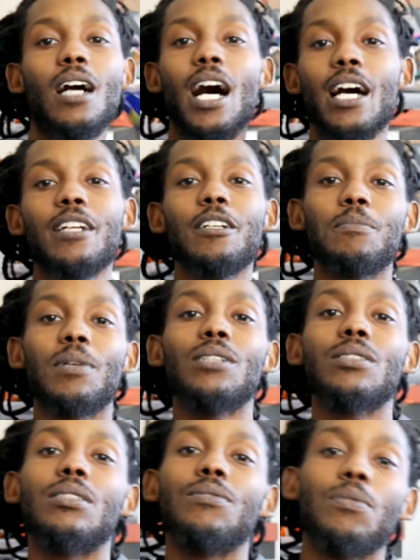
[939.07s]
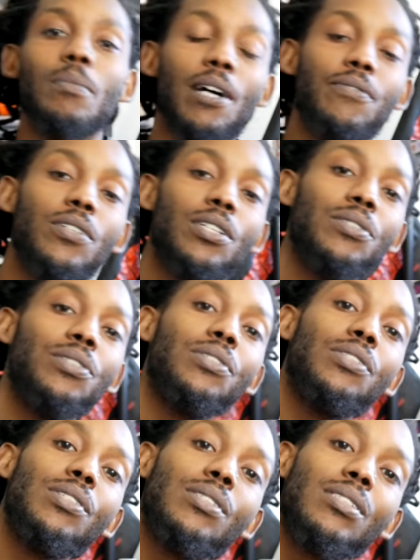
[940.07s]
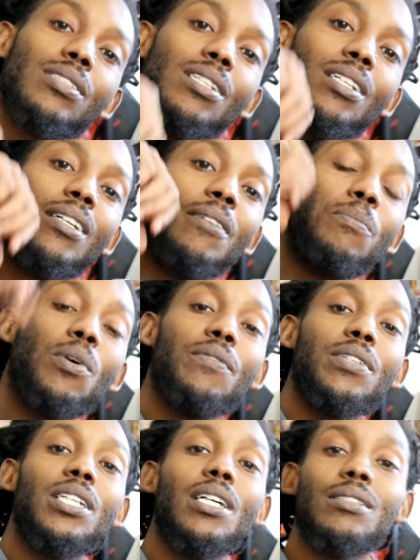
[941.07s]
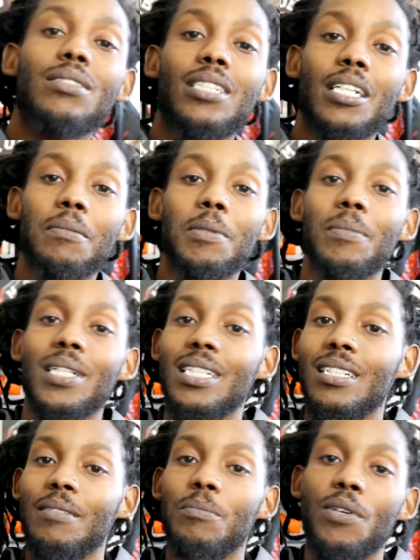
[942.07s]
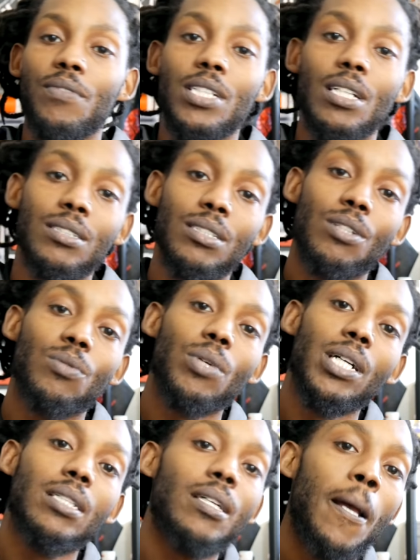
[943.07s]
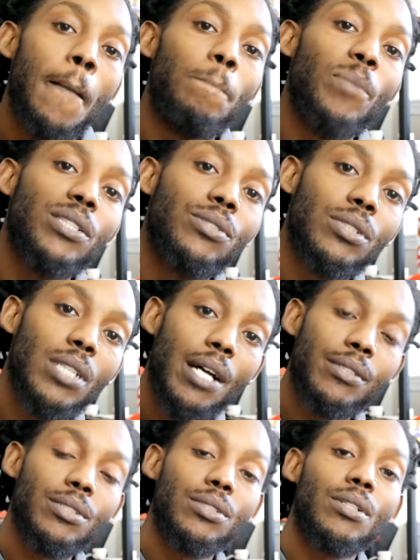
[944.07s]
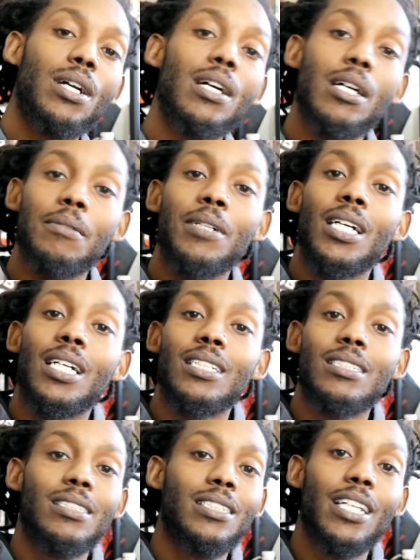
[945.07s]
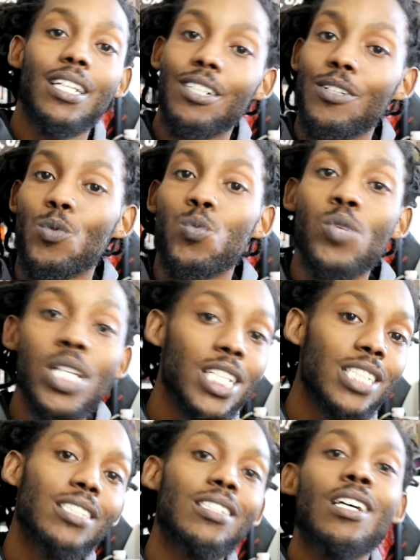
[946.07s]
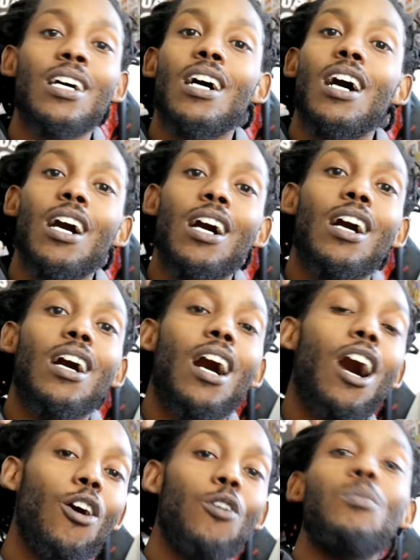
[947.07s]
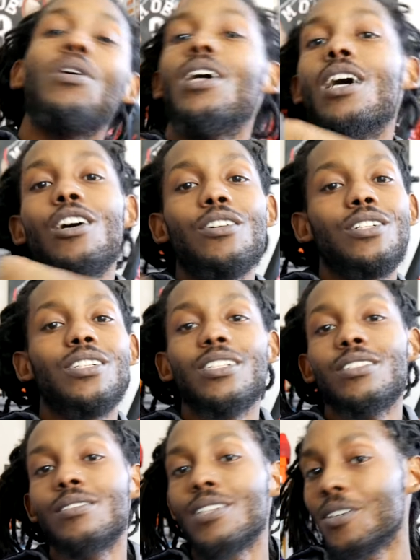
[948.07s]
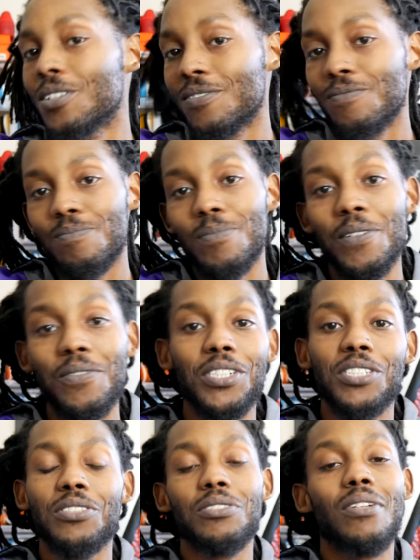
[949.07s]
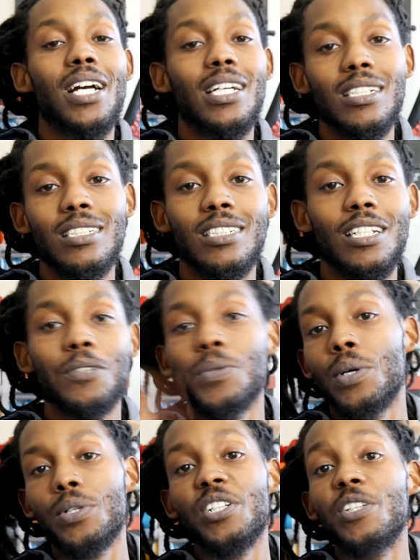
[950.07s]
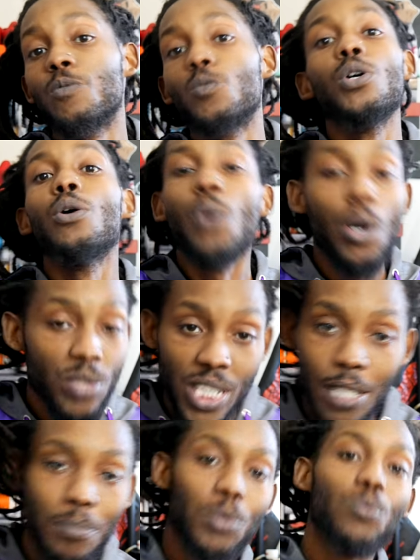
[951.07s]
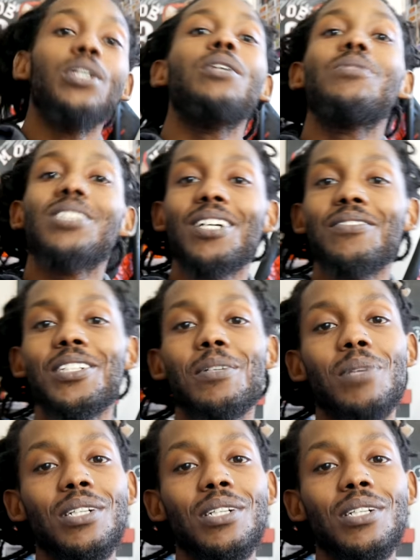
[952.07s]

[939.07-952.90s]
Out of here, broski, for my fan yours. More videos coming, man. More videos on the way. Make sure y'all subscribe. Tell the realest homeboy, homegirl, you know the motherfuckers subscribe to the channel. We don't nothing. We don't want nothing but real ones over here, bro.